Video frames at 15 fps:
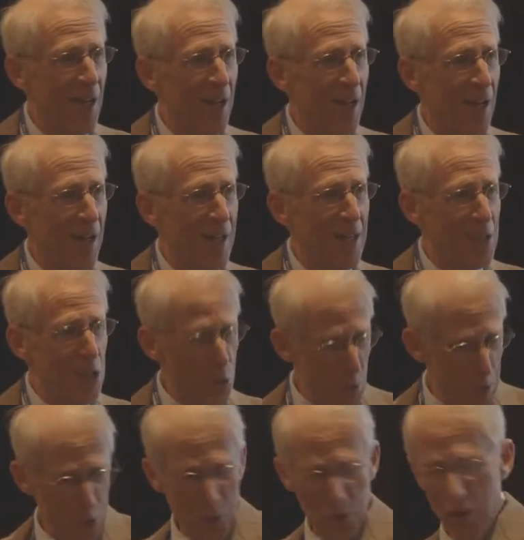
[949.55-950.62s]
in
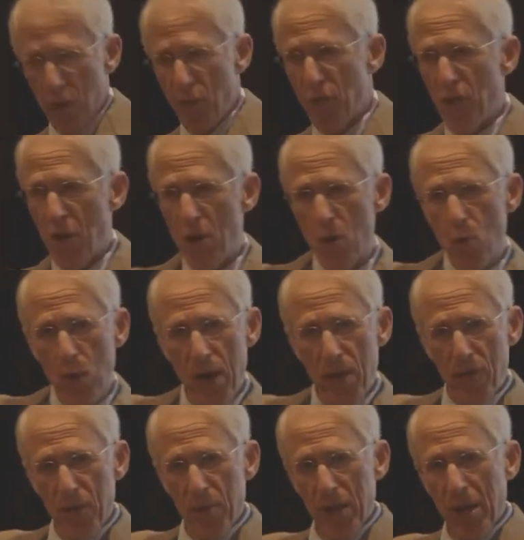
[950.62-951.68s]
Switzerland, far away
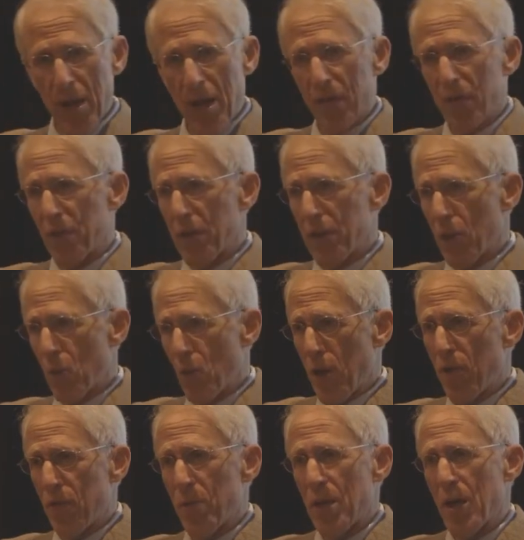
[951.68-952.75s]
from the conflict and
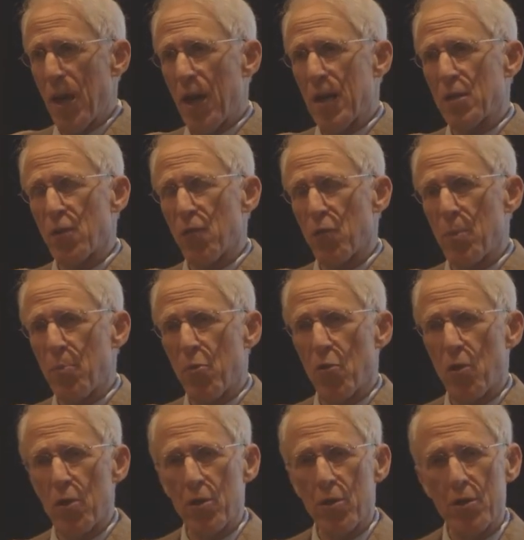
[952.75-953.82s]
away from the eyes of
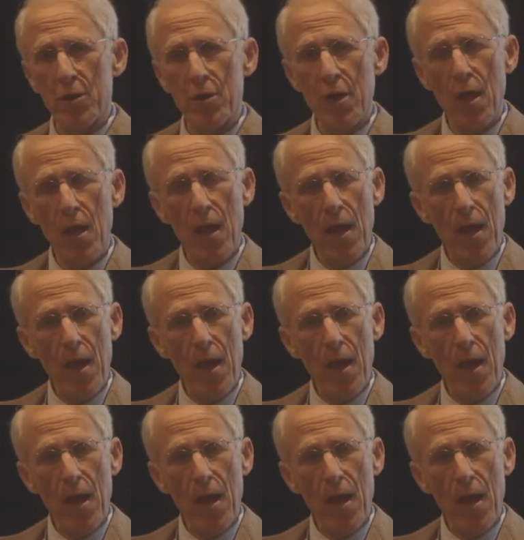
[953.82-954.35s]
reporters.